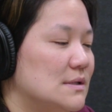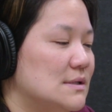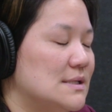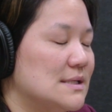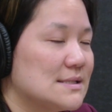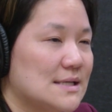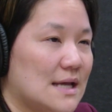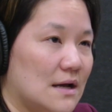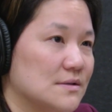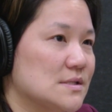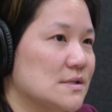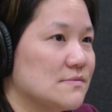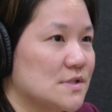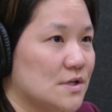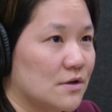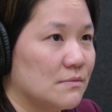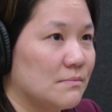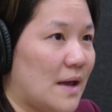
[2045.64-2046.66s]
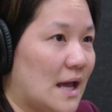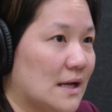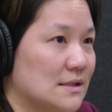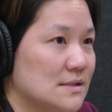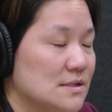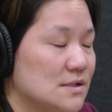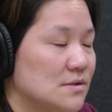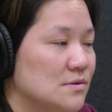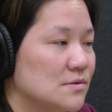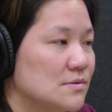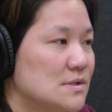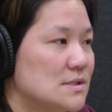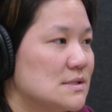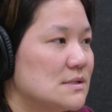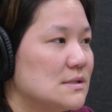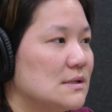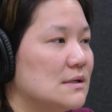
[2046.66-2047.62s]
discounts of certain
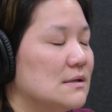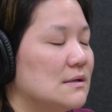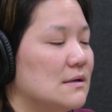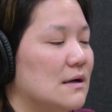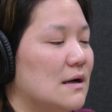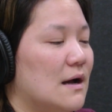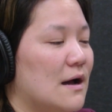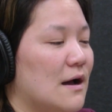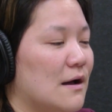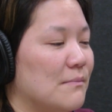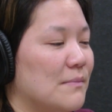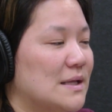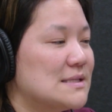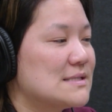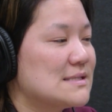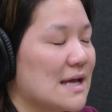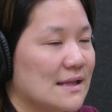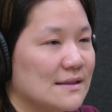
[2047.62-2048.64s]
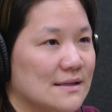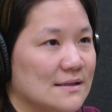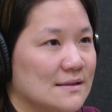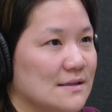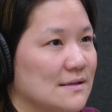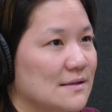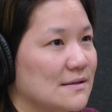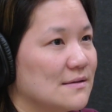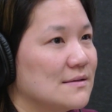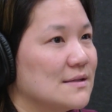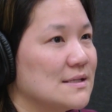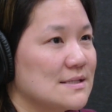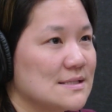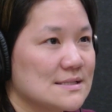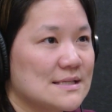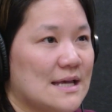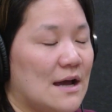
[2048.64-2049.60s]
magnitudes and said that the
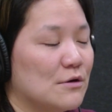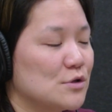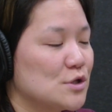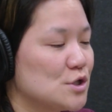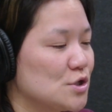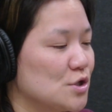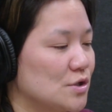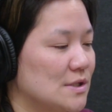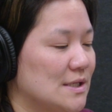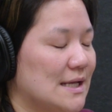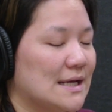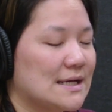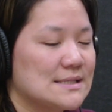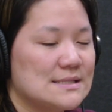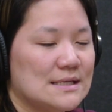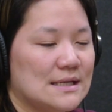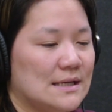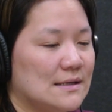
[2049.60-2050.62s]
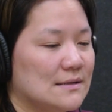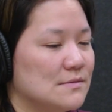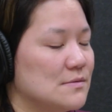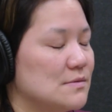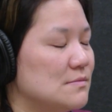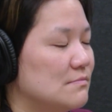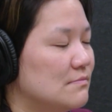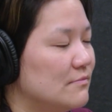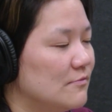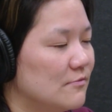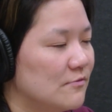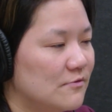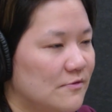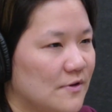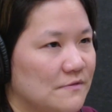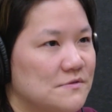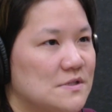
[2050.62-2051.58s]
discount shouldn't exceed
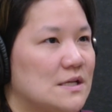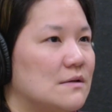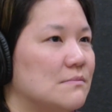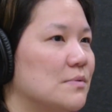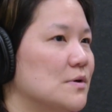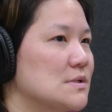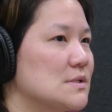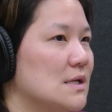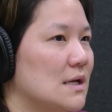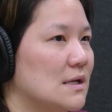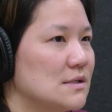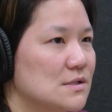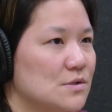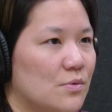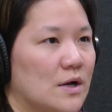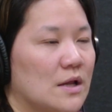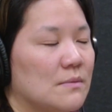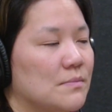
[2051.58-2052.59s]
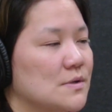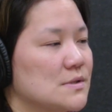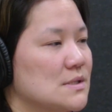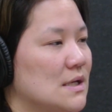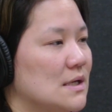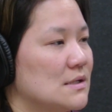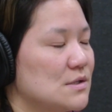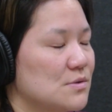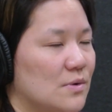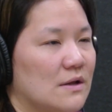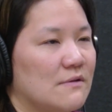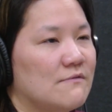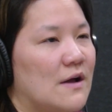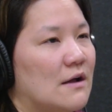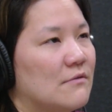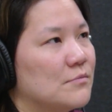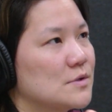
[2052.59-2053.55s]
15%, 20%,
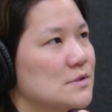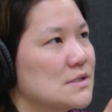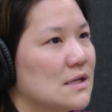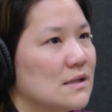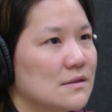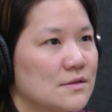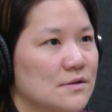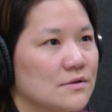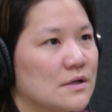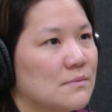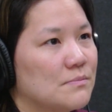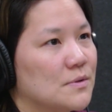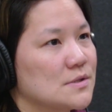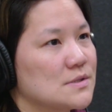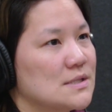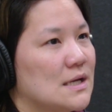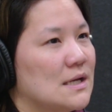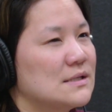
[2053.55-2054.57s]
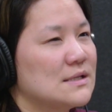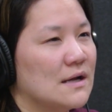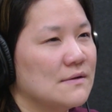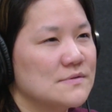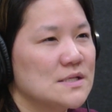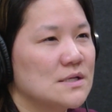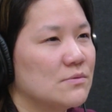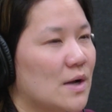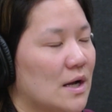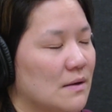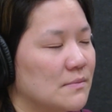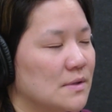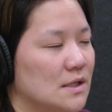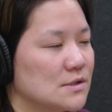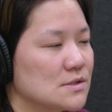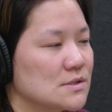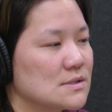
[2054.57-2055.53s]
25%, 30%. I've seen
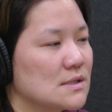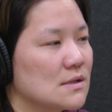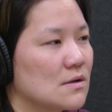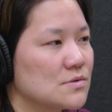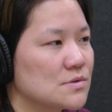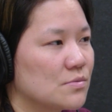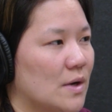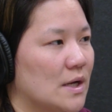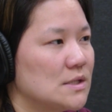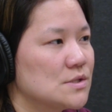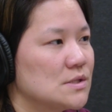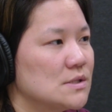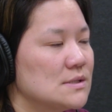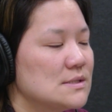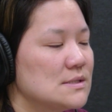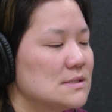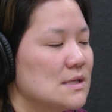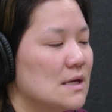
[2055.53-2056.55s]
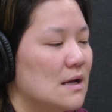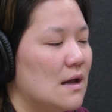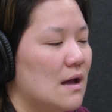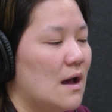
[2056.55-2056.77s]
recommendations in those ranges.